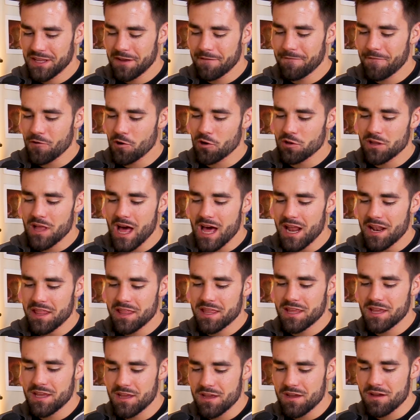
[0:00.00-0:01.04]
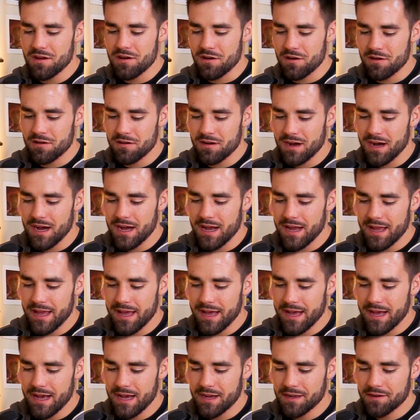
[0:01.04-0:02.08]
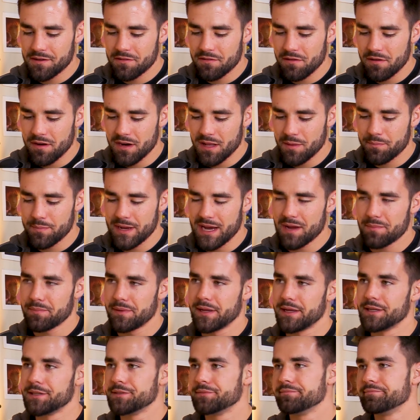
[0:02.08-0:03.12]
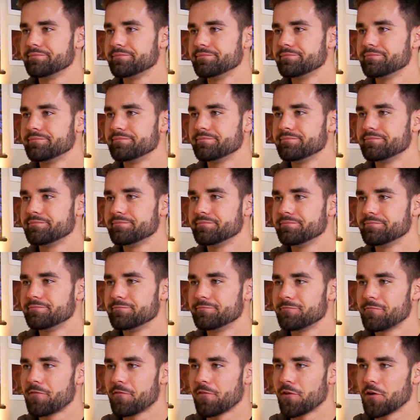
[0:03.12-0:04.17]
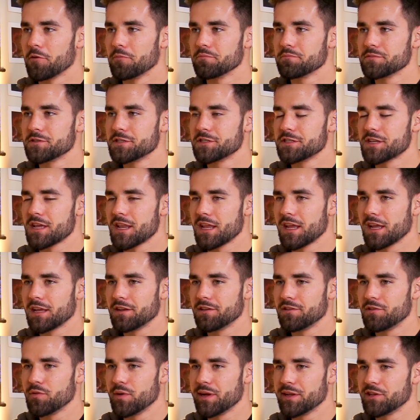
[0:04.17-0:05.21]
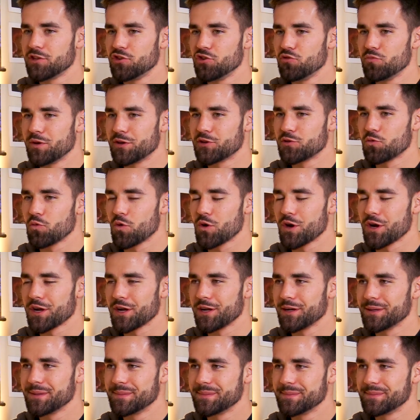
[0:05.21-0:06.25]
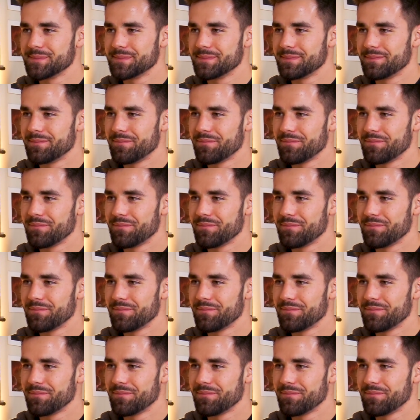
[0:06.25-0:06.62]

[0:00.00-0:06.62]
For a lot of the year, I had chronic back pain from sitting and doing too much work. That's